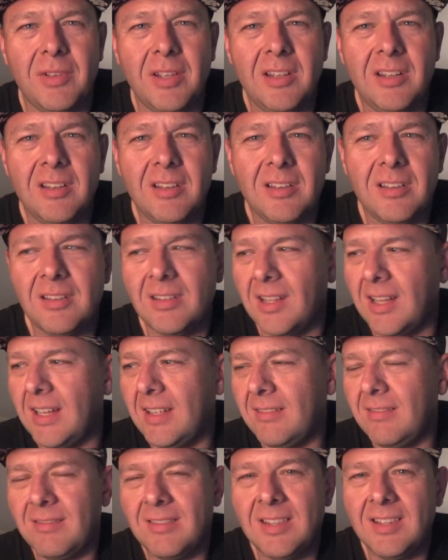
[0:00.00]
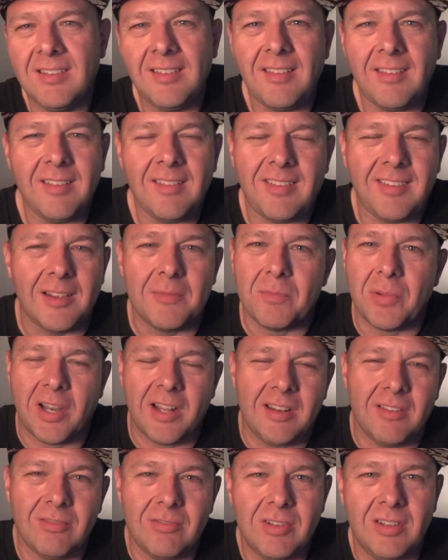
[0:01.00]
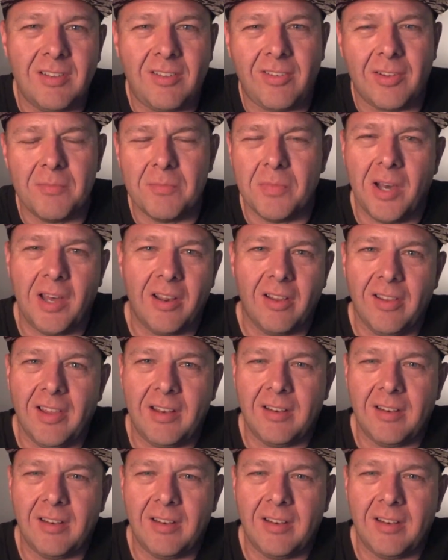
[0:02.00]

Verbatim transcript: Avita, uh, some brand, uh, some model.